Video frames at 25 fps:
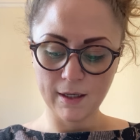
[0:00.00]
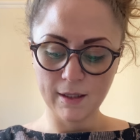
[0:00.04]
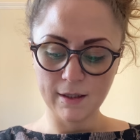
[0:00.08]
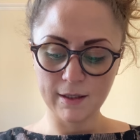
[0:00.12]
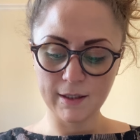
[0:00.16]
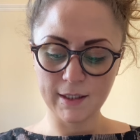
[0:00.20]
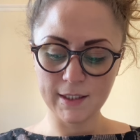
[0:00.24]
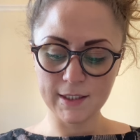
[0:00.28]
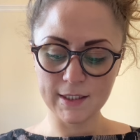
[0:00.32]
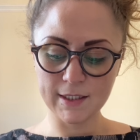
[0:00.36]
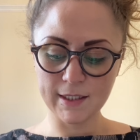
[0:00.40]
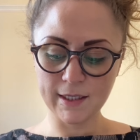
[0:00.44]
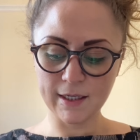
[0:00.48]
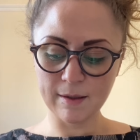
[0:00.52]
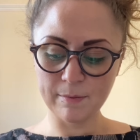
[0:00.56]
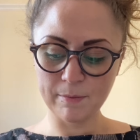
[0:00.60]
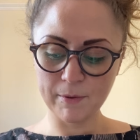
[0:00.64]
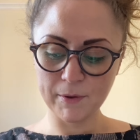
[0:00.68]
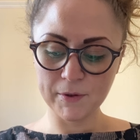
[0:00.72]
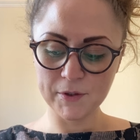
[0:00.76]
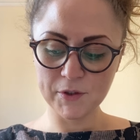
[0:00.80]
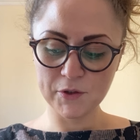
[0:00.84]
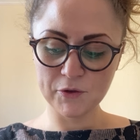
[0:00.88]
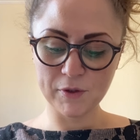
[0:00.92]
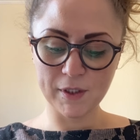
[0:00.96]
The
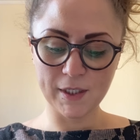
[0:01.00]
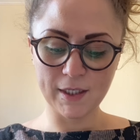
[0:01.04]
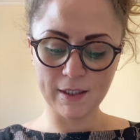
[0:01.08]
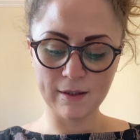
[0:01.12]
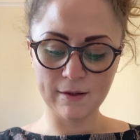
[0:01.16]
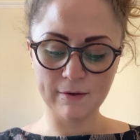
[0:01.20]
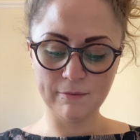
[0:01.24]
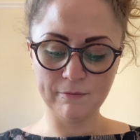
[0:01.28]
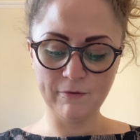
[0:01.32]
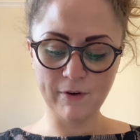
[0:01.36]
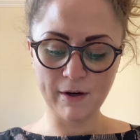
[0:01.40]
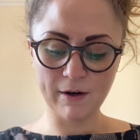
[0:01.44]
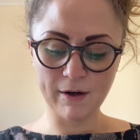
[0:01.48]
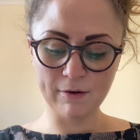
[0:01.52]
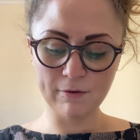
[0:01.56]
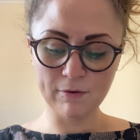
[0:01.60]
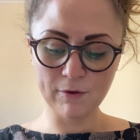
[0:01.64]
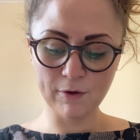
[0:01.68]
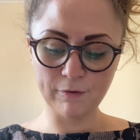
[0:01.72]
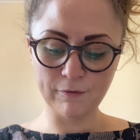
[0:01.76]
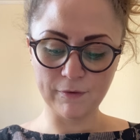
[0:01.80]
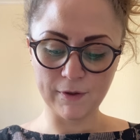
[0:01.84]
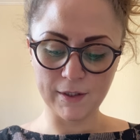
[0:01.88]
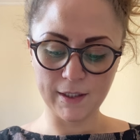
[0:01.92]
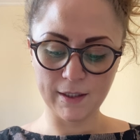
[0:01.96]
Gestapo is treating them very
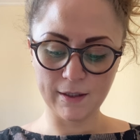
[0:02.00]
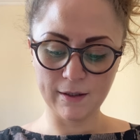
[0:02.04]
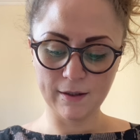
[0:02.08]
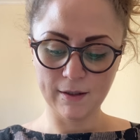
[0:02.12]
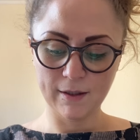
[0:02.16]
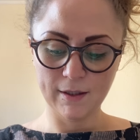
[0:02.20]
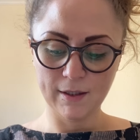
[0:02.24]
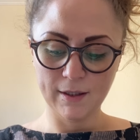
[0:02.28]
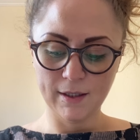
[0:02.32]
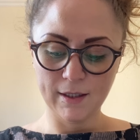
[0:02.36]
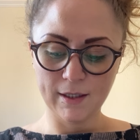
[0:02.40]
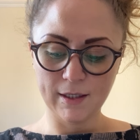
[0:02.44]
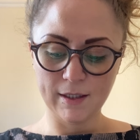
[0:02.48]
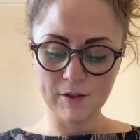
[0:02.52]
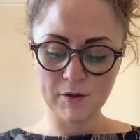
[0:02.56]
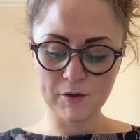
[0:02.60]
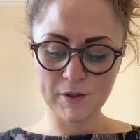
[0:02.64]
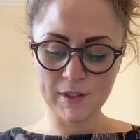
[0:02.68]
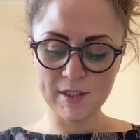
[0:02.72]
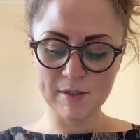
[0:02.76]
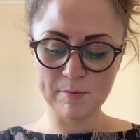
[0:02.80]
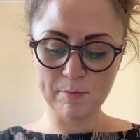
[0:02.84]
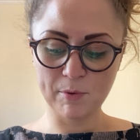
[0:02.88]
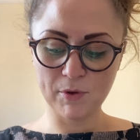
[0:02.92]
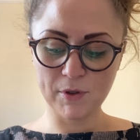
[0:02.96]
roughly and
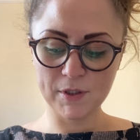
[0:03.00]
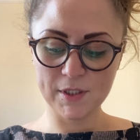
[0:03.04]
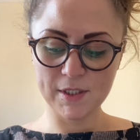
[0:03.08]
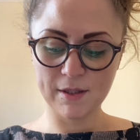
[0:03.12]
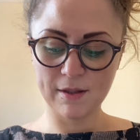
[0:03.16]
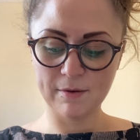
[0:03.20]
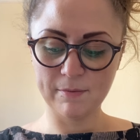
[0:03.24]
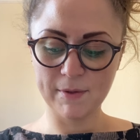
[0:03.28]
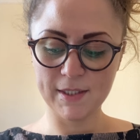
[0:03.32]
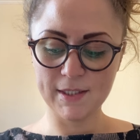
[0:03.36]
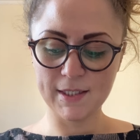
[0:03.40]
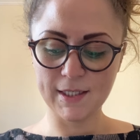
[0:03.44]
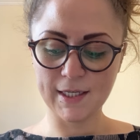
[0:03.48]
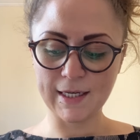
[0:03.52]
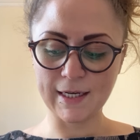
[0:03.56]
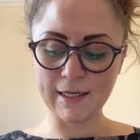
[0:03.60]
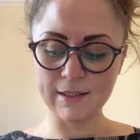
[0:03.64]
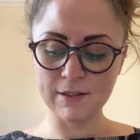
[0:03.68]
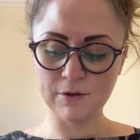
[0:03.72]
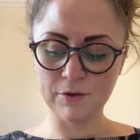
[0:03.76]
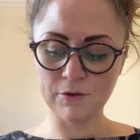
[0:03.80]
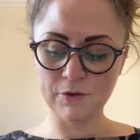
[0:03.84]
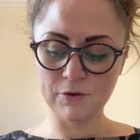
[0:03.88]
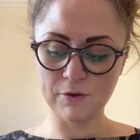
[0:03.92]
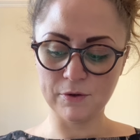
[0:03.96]
transporting them into
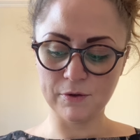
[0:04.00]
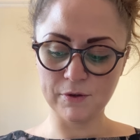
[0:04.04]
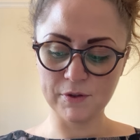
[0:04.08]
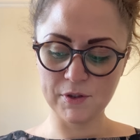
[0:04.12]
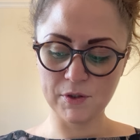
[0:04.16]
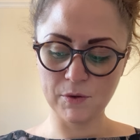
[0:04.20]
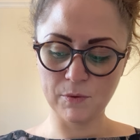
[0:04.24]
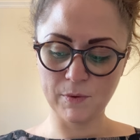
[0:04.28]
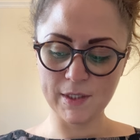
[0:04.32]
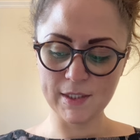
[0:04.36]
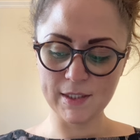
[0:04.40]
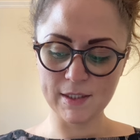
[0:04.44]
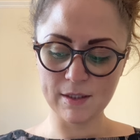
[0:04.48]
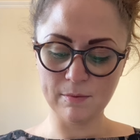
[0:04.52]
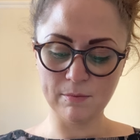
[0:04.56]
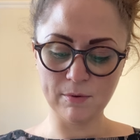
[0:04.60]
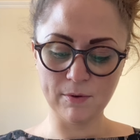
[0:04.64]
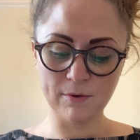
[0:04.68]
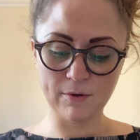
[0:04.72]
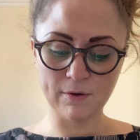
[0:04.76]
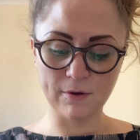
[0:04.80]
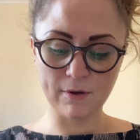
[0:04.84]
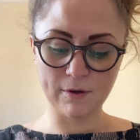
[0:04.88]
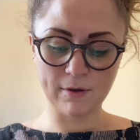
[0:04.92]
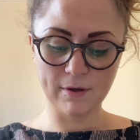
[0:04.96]
cattle trucks to
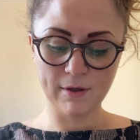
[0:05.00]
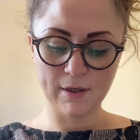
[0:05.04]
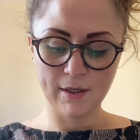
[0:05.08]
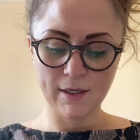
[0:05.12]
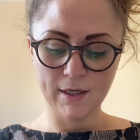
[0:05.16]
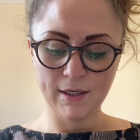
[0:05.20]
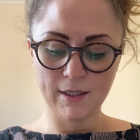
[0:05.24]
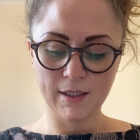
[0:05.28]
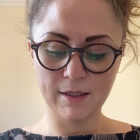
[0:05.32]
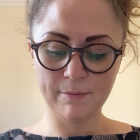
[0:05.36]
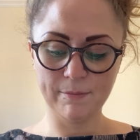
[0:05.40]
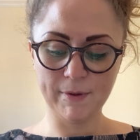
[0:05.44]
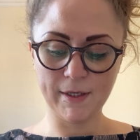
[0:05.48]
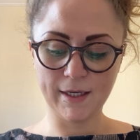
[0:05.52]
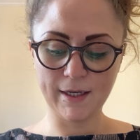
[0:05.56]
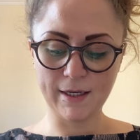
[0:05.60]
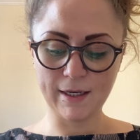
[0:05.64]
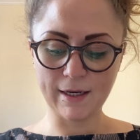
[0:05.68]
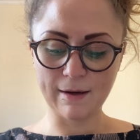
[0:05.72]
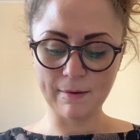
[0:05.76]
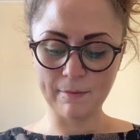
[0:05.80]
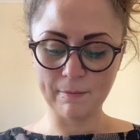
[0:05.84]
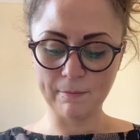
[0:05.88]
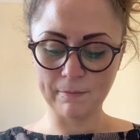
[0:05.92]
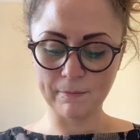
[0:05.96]
Westerbork, the big
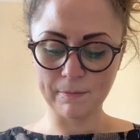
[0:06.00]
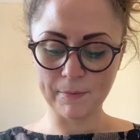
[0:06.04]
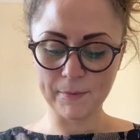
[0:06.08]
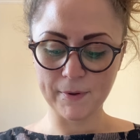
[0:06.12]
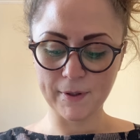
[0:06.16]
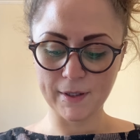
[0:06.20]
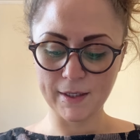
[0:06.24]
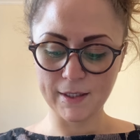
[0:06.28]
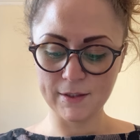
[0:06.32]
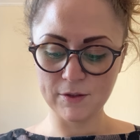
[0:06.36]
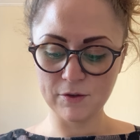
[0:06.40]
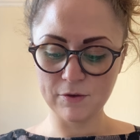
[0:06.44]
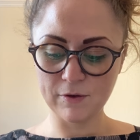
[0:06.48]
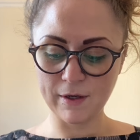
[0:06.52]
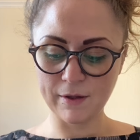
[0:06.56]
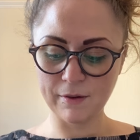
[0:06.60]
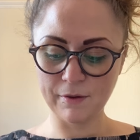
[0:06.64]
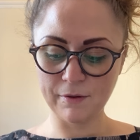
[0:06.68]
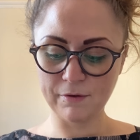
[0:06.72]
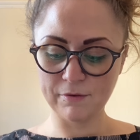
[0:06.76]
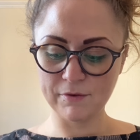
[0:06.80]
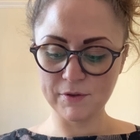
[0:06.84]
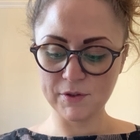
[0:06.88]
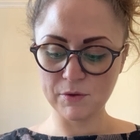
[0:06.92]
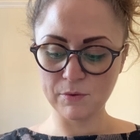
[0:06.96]
camp in
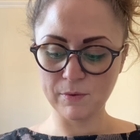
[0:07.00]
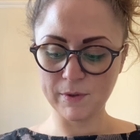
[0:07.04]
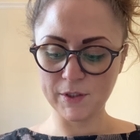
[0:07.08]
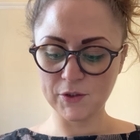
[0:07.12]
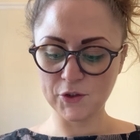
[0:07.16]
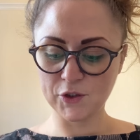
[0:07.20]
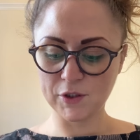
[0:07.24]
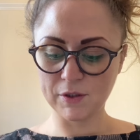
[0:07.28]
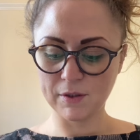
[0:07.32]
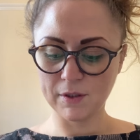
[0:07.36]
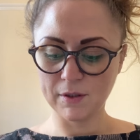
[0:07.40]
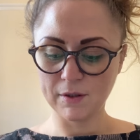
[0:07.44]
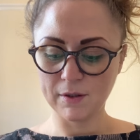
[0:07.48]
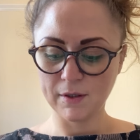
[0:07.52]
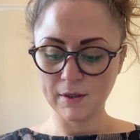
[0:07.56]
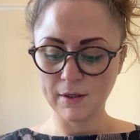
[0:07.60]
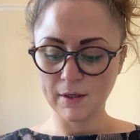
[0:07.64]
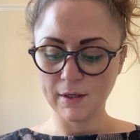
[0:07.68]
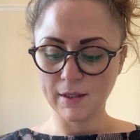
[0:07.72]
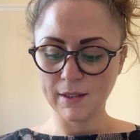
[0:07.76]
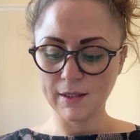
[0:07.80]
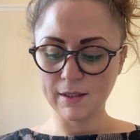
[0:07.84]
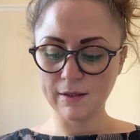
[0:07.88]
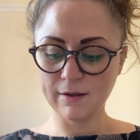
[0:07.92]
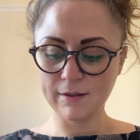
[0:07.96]
Drenthe to which
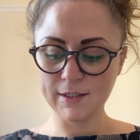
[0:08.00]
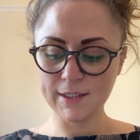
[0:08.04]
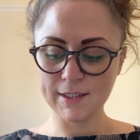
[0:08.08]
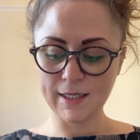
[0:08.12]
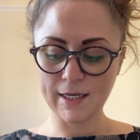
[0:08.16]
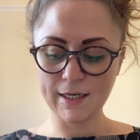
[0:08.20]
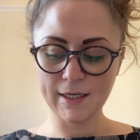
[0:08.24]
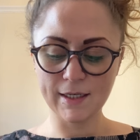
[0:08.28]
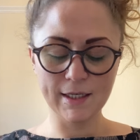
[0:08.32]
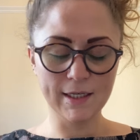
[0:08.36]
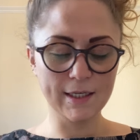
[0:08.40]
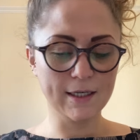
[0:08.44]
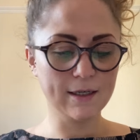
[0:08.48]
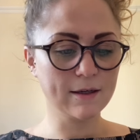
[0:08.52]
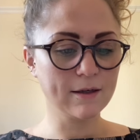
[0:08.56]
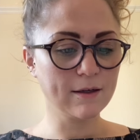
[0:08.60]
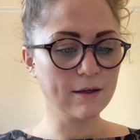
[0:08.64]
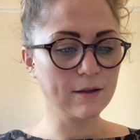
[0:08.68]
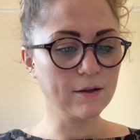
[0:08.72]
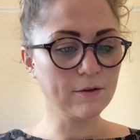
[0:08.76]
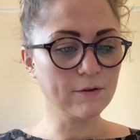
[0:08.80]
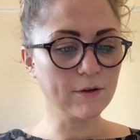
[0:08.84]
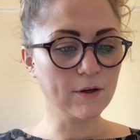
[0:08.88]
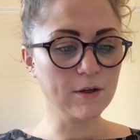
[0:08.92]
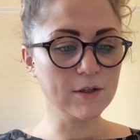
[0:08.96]
they're sending
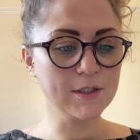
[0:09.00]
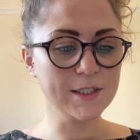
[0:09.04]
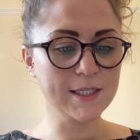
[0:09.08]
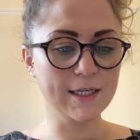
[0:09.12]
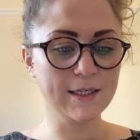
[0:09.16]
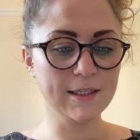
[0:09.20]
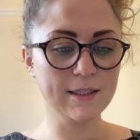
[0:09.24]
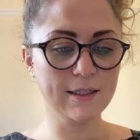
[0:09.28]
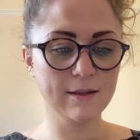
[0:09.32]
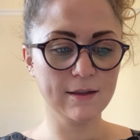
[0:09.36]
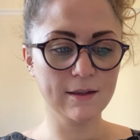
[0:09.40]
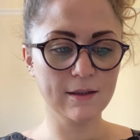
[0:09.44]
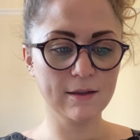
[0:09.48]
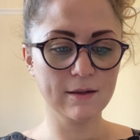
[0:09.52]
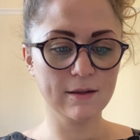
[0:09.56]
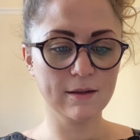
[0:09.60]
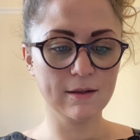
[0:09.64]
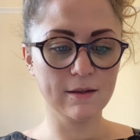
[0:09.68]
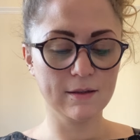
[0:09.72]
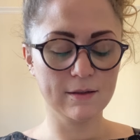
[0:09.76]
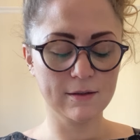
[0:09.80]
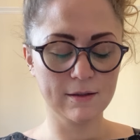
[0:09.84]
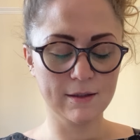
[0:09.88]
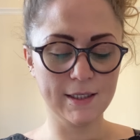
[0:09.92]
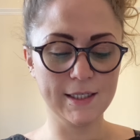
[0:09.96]

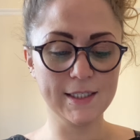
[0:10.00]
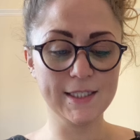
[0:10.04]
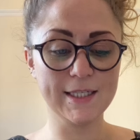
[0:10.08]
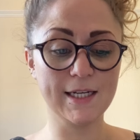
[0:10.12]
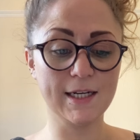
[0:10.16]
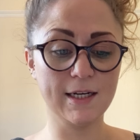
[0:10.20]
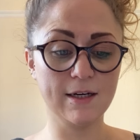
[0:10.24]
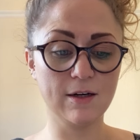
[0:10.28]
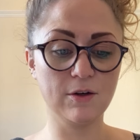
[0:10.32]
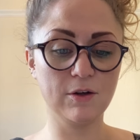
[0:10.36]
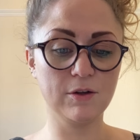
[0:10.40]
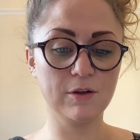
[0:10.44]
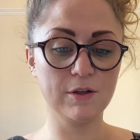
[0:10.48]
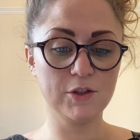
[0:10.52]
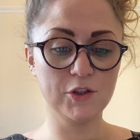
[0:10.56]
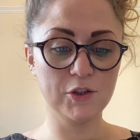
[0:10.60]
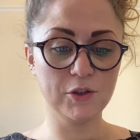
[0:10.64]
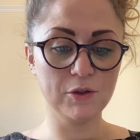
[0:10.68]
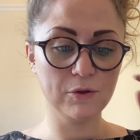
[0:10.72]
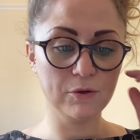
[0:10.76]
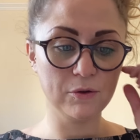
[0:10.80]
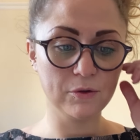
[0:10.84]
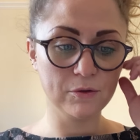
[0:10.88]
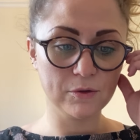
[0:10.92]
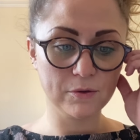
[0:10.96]
all the
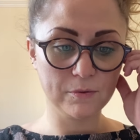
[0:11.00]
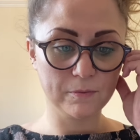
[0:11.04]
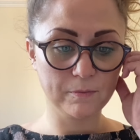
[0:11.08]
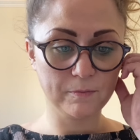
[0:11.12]
Jews.